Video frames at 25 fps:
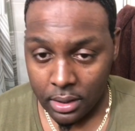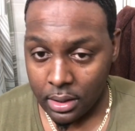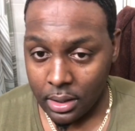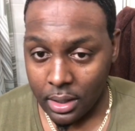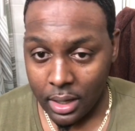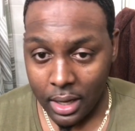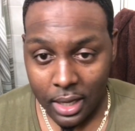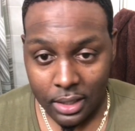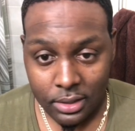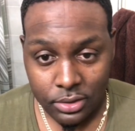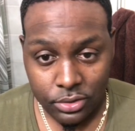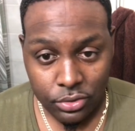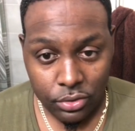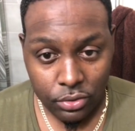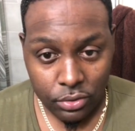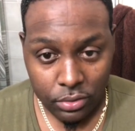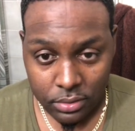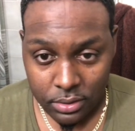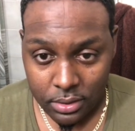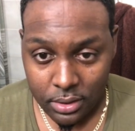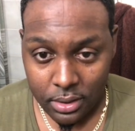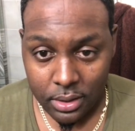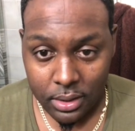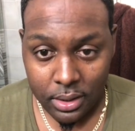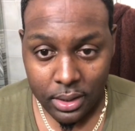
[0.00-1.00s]
I talked
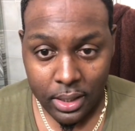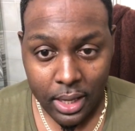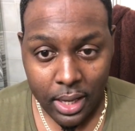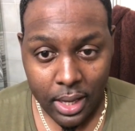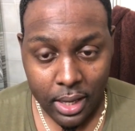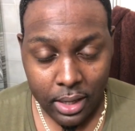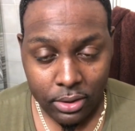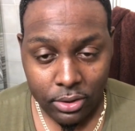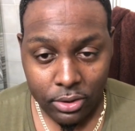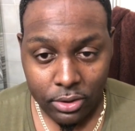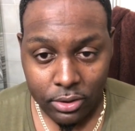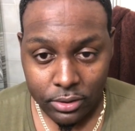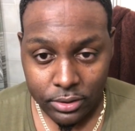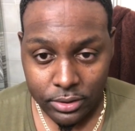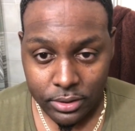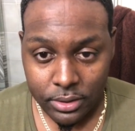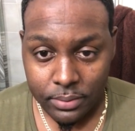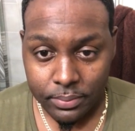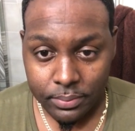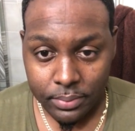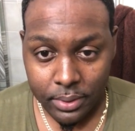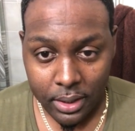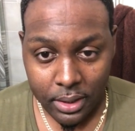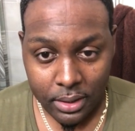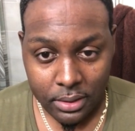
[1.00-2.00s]
to the guy called Tim
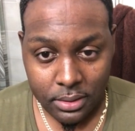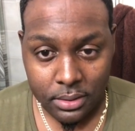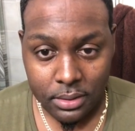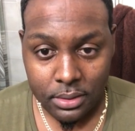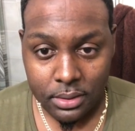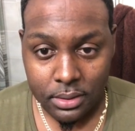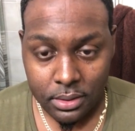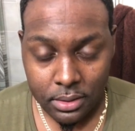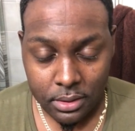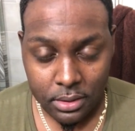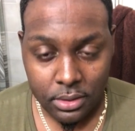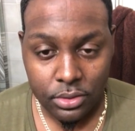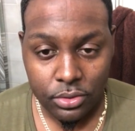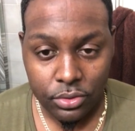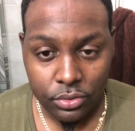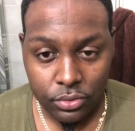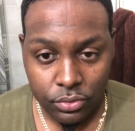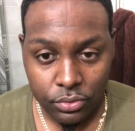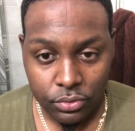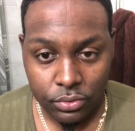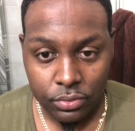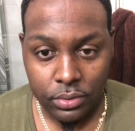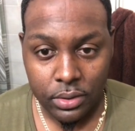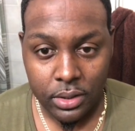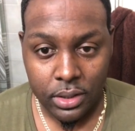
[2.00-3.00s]
Best, good
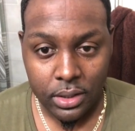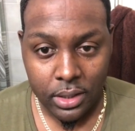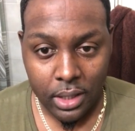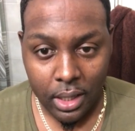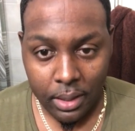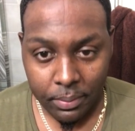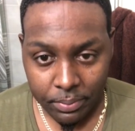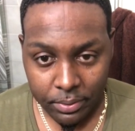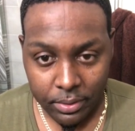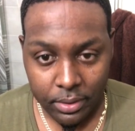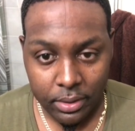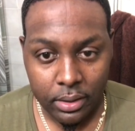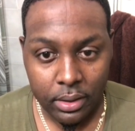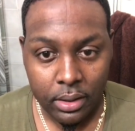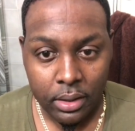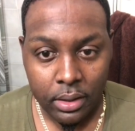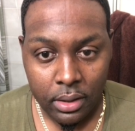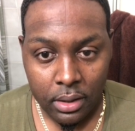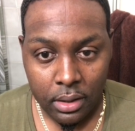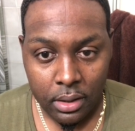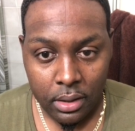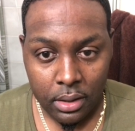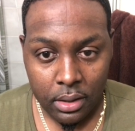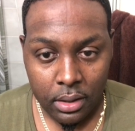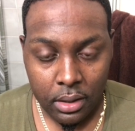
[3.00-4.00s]
dude, he kept it
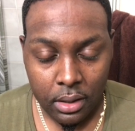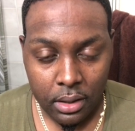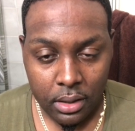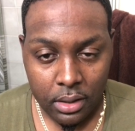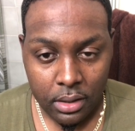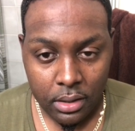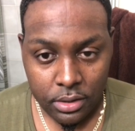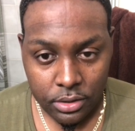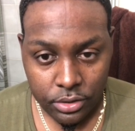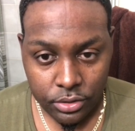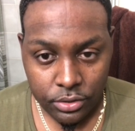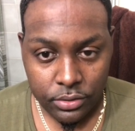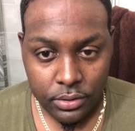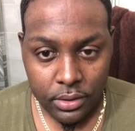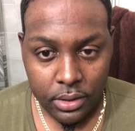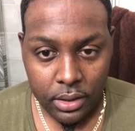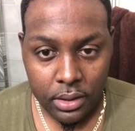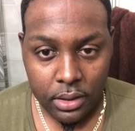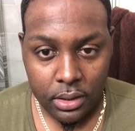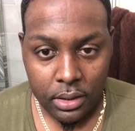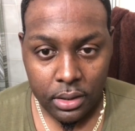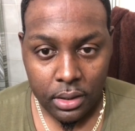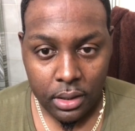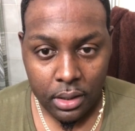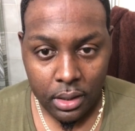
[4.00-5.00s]

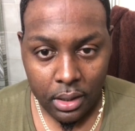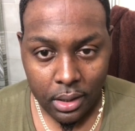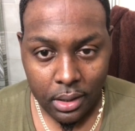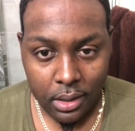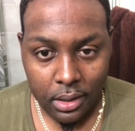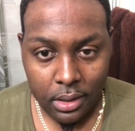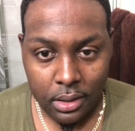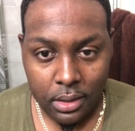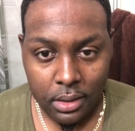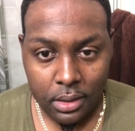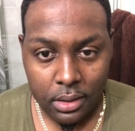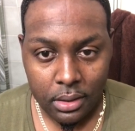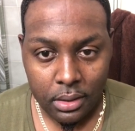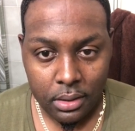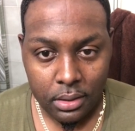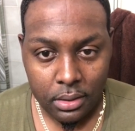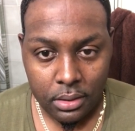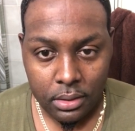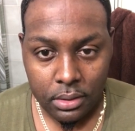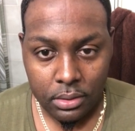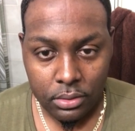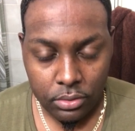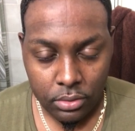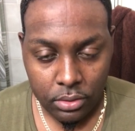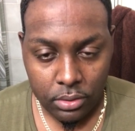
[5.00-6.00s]
100, and
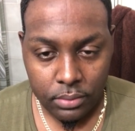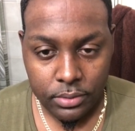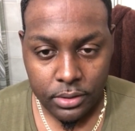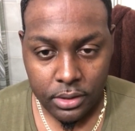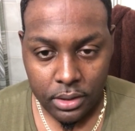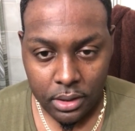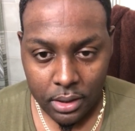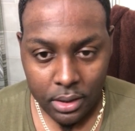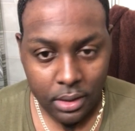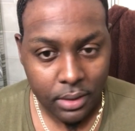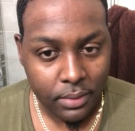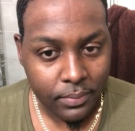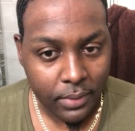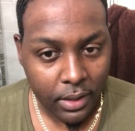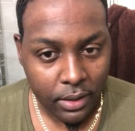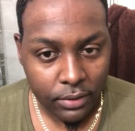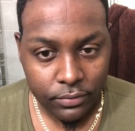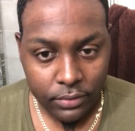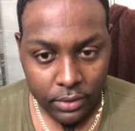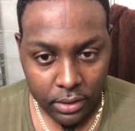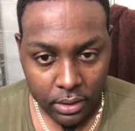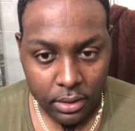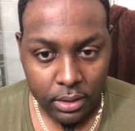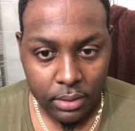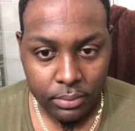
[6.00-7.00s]
you know what I'm saying? He made
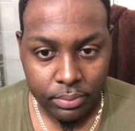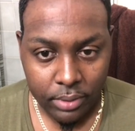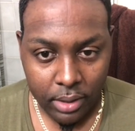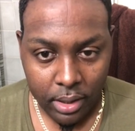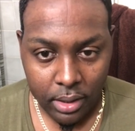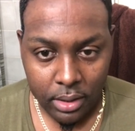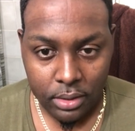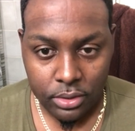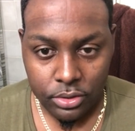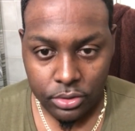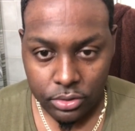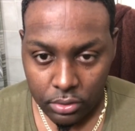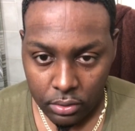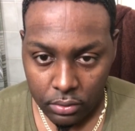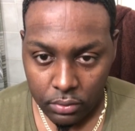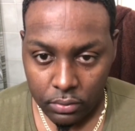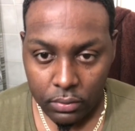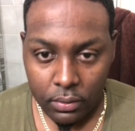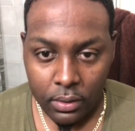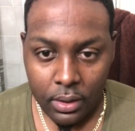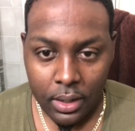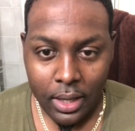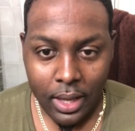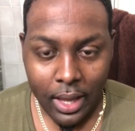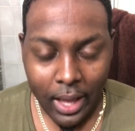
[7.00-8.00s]
really good products, so
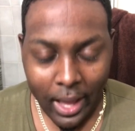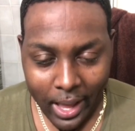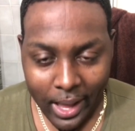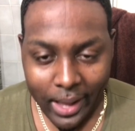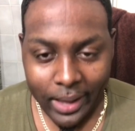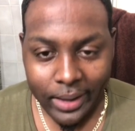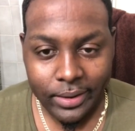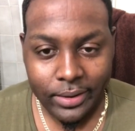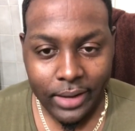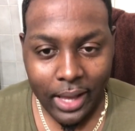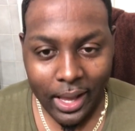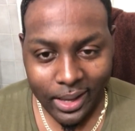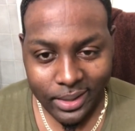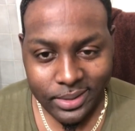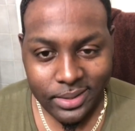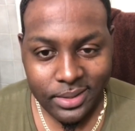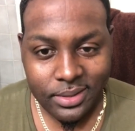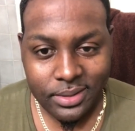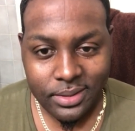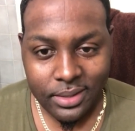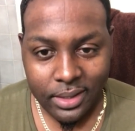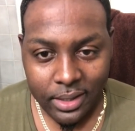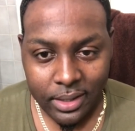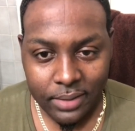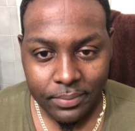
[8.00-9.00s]
I could
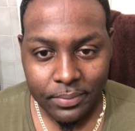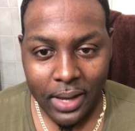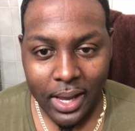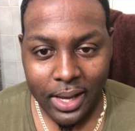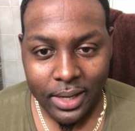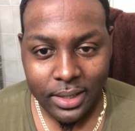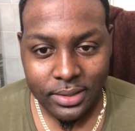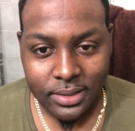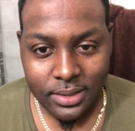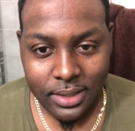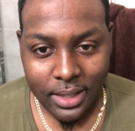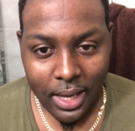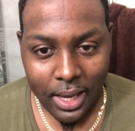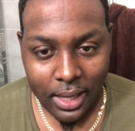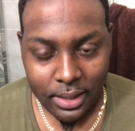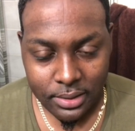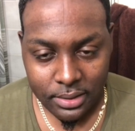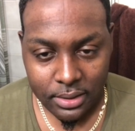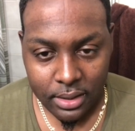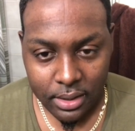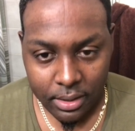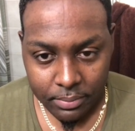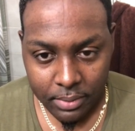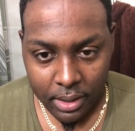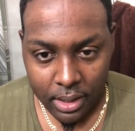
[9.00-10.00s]
say I
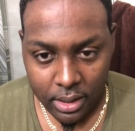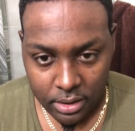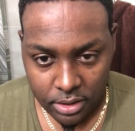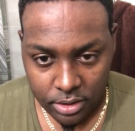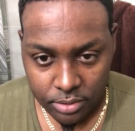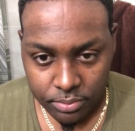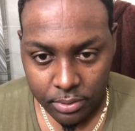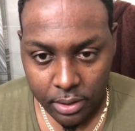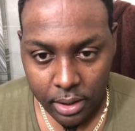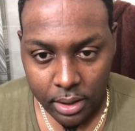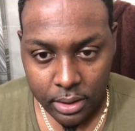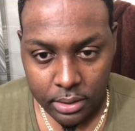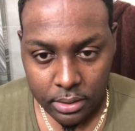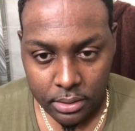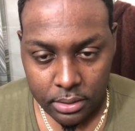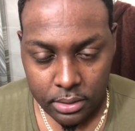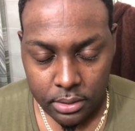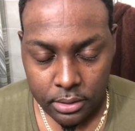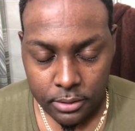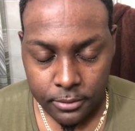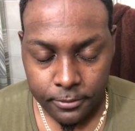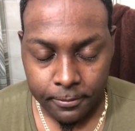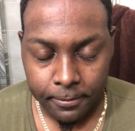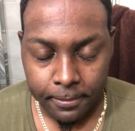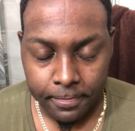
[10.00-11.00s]
stand by his products
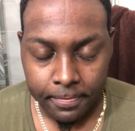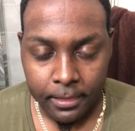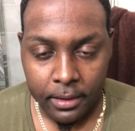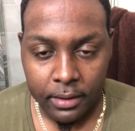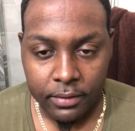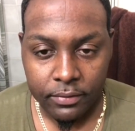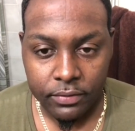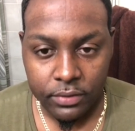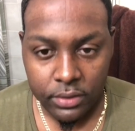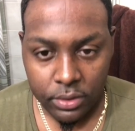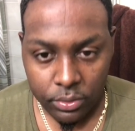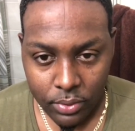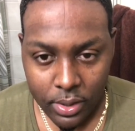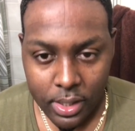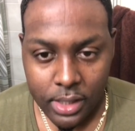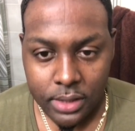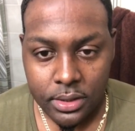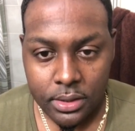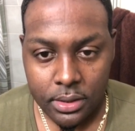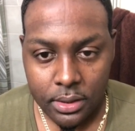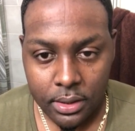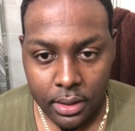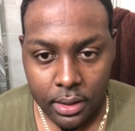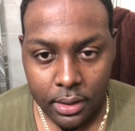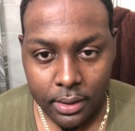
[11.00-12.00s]
for the Wash
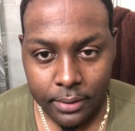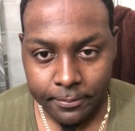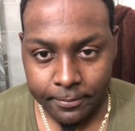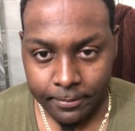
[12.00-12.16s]
and Lay.